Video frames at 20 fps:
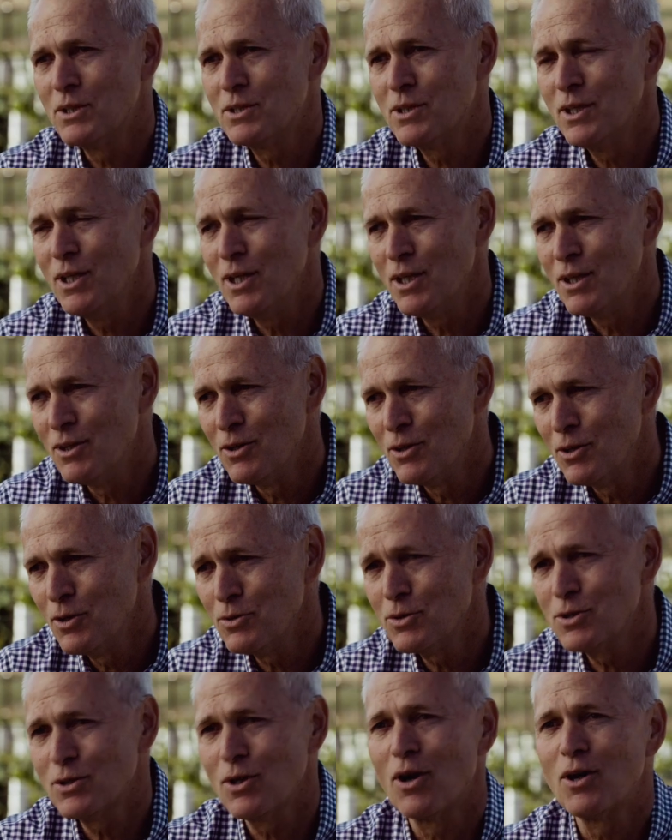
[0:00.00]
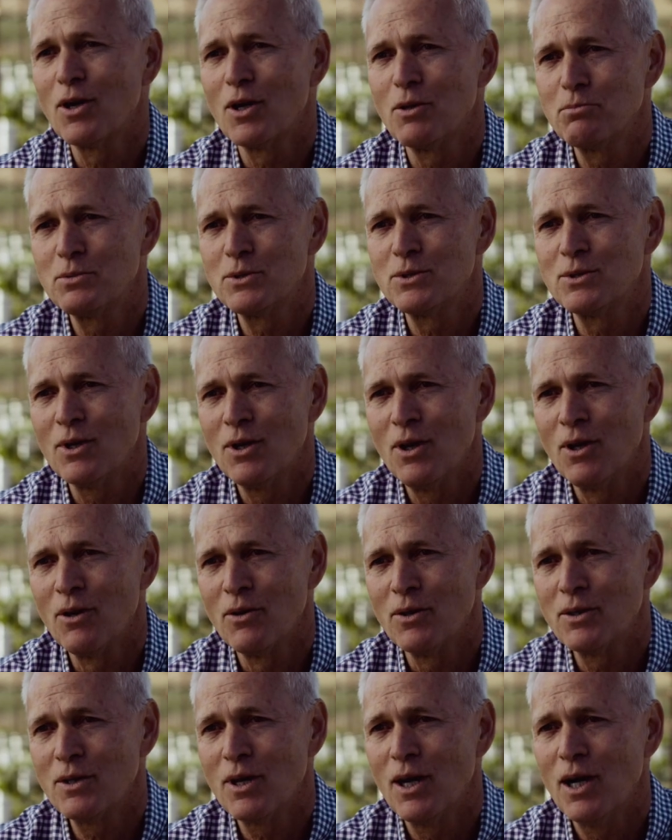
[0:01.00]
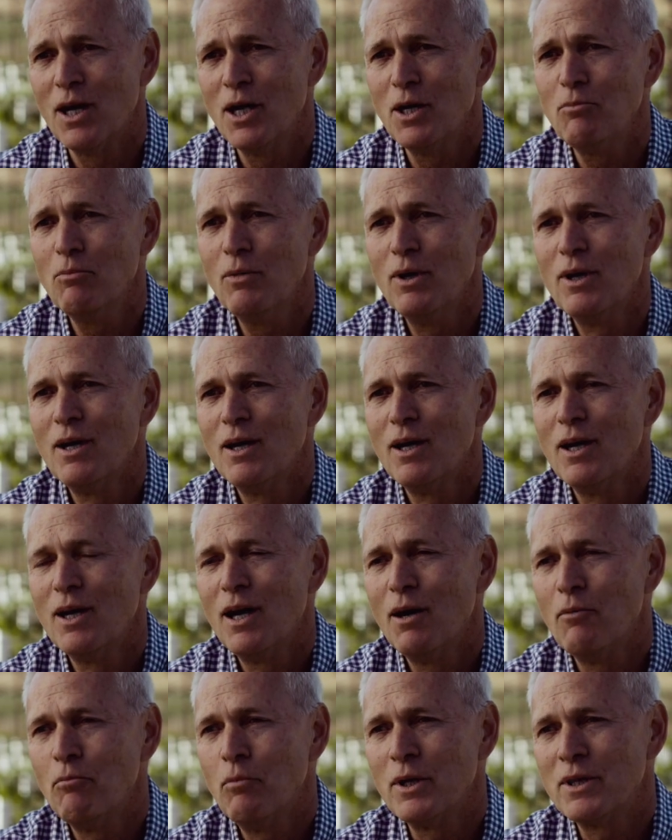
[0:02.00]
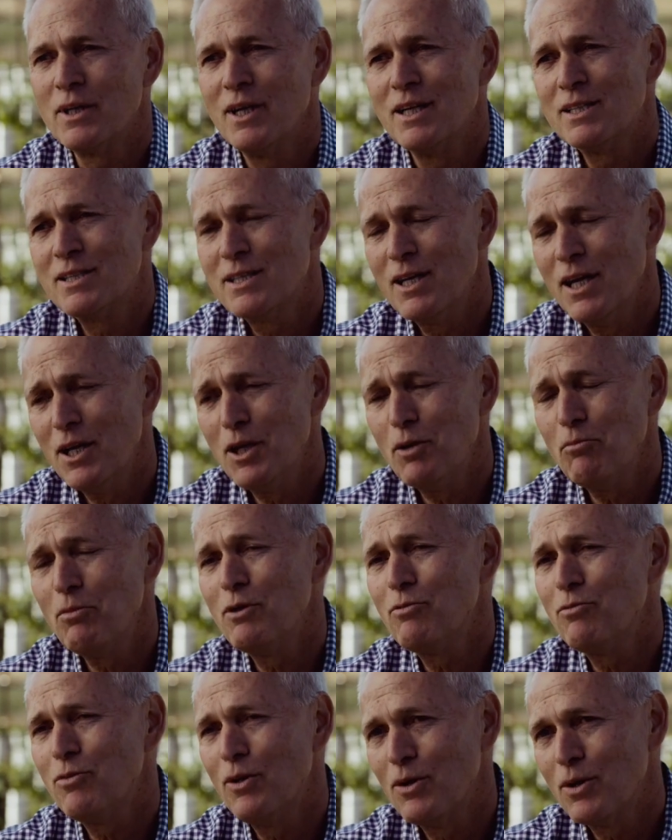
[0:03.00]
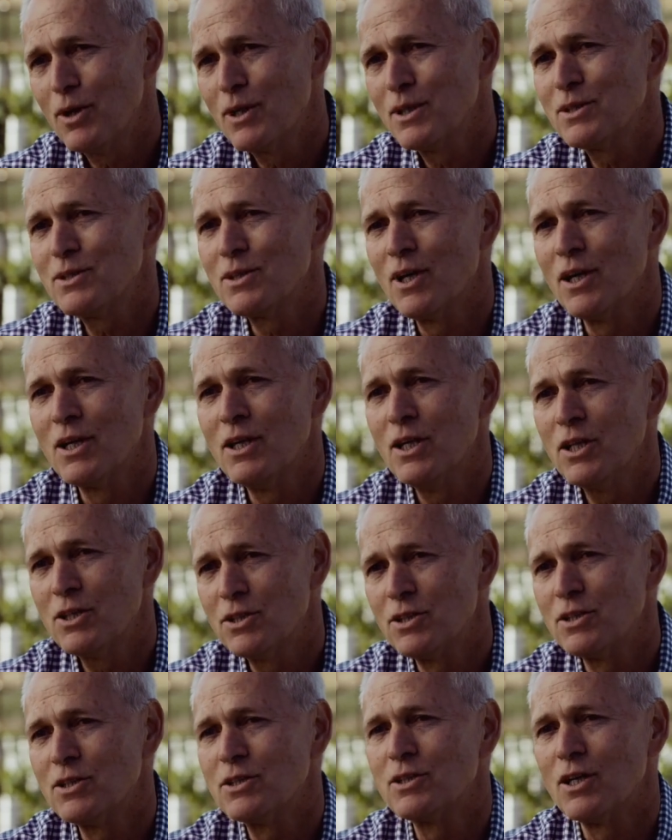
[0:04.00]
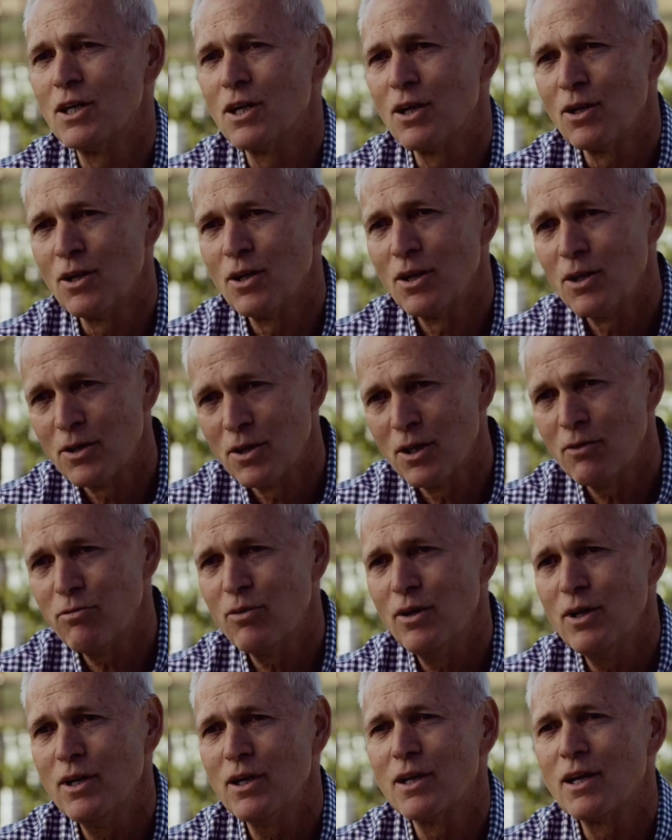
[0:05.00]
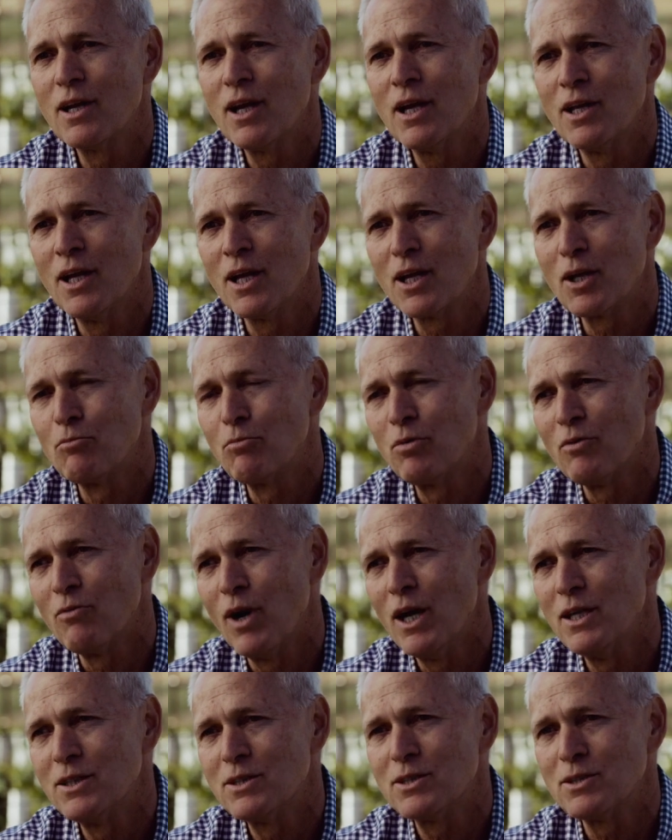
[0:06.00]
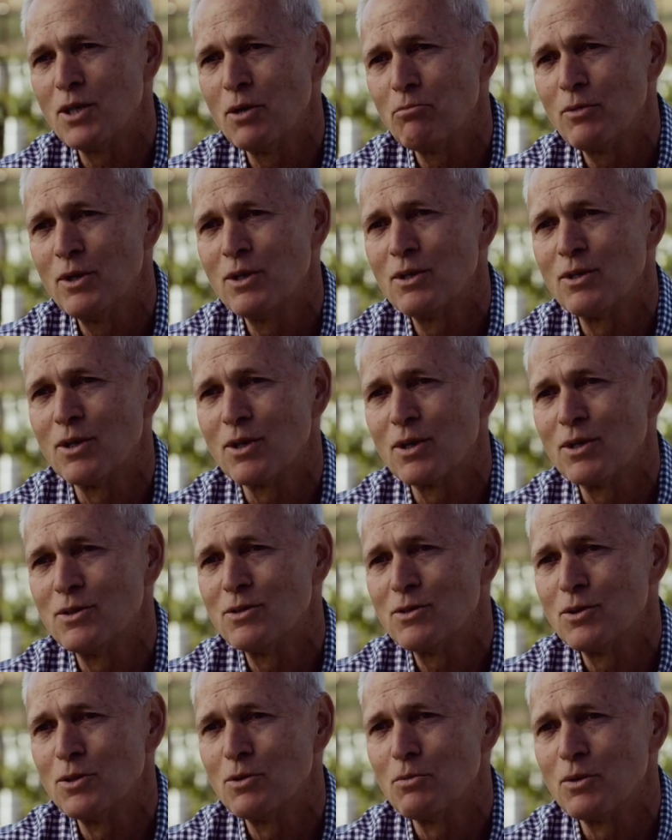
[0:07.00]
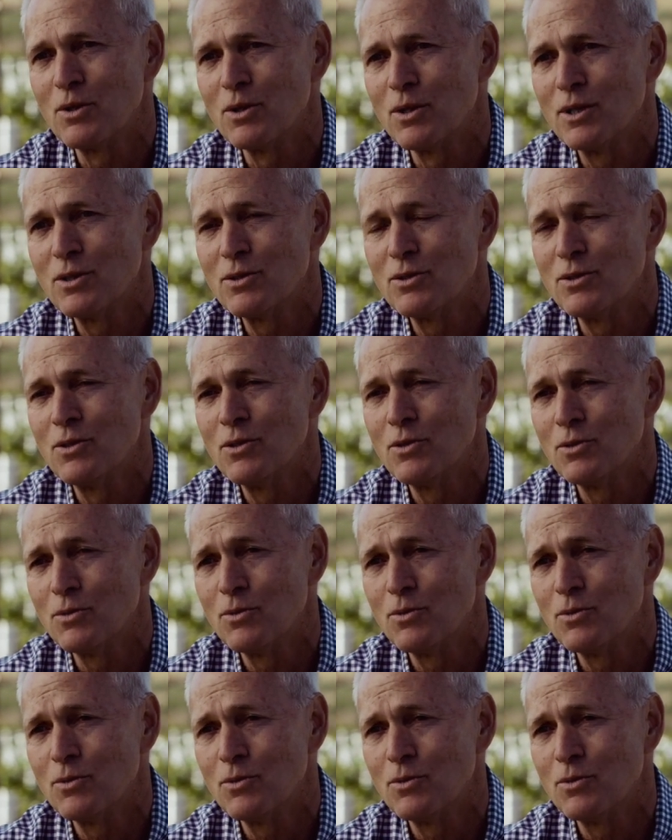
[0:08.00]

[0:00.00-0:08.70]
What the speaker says: We see new startups all the time, but they tend to be focused on niches that are a little different, and they can provide something to the consumer that's